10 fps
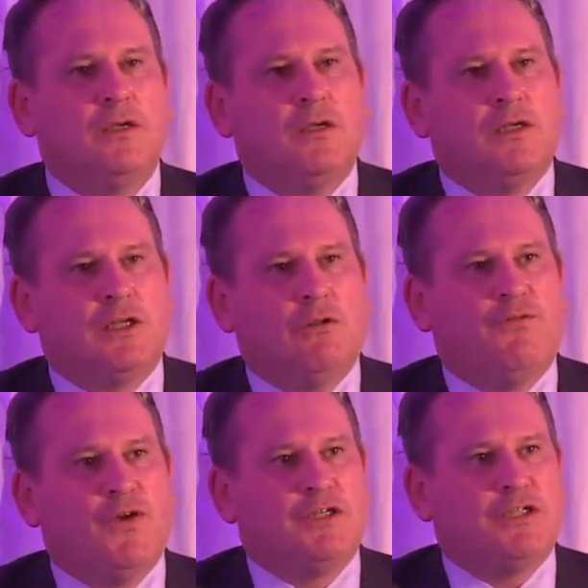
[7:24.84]
So the
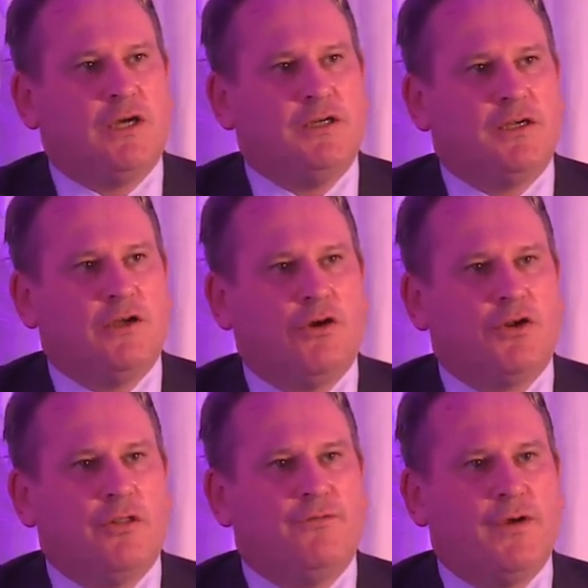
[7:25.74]
first thing I did, I got
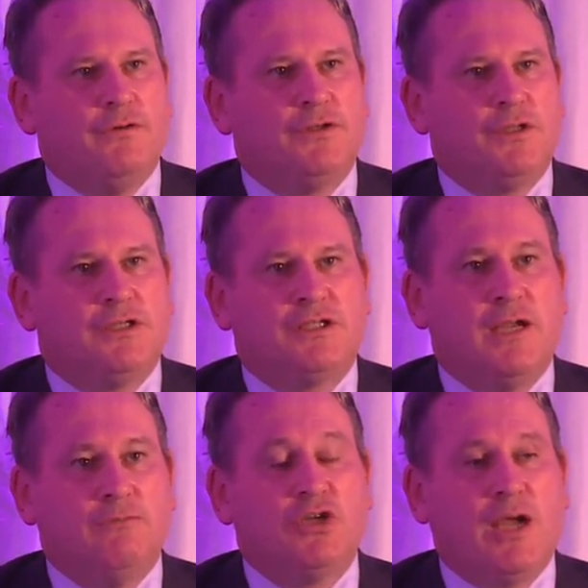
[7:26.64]
on the phone to this
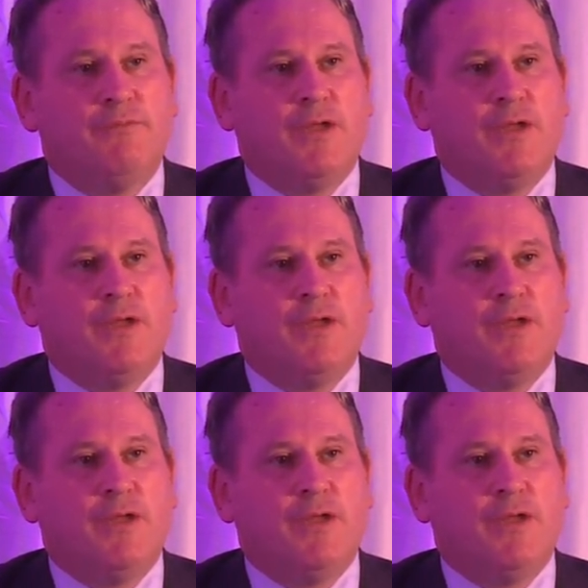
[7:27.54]
same chap,